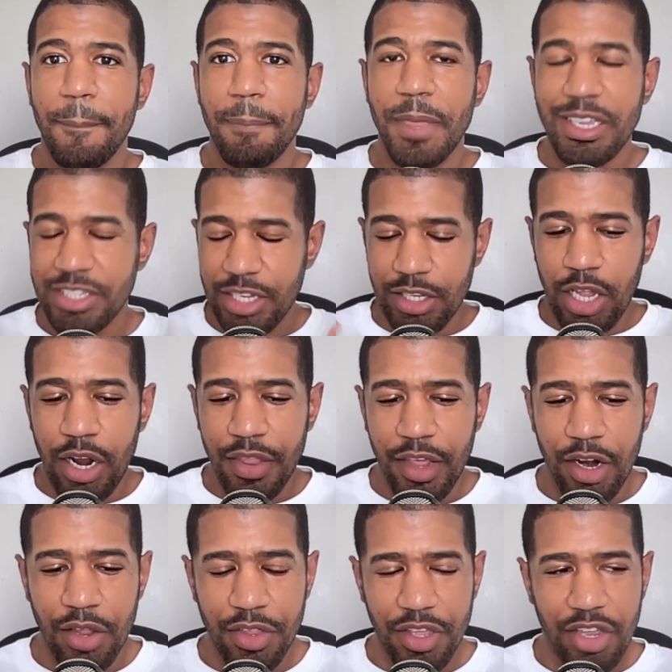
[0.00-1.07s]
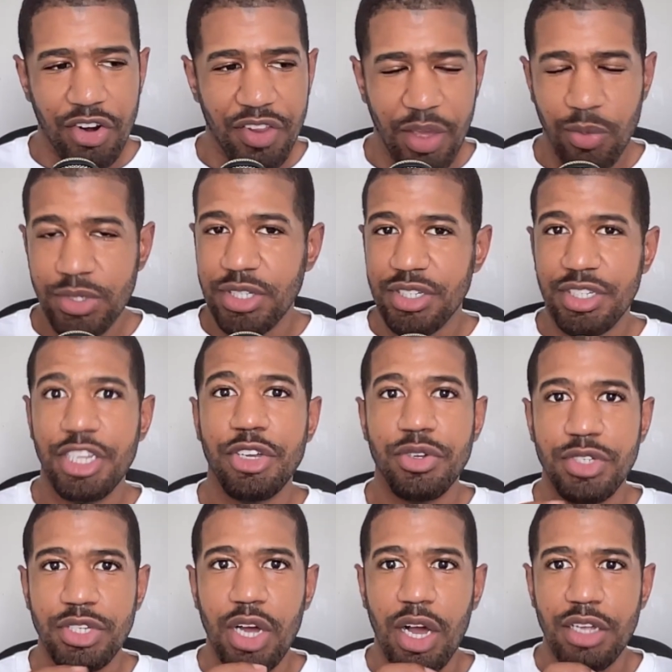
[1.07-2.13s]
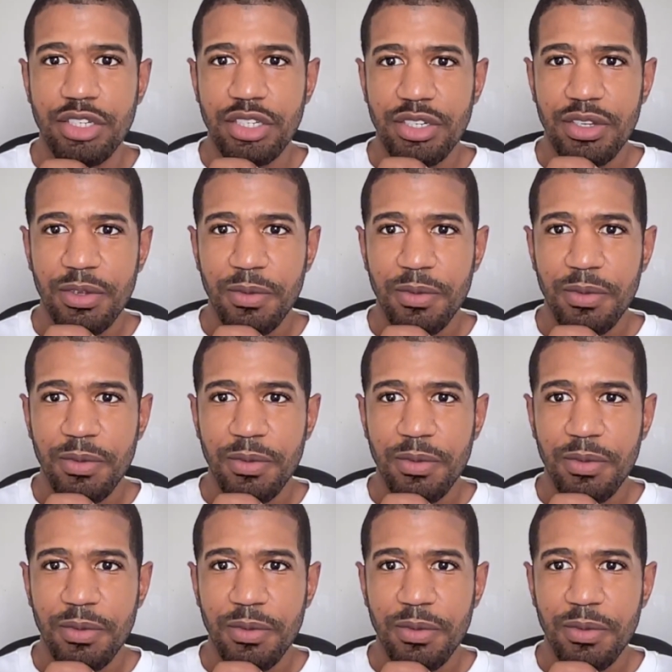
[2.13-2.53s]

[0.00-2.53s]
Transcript: I see a lot of that on the internet. What's the secret sauce?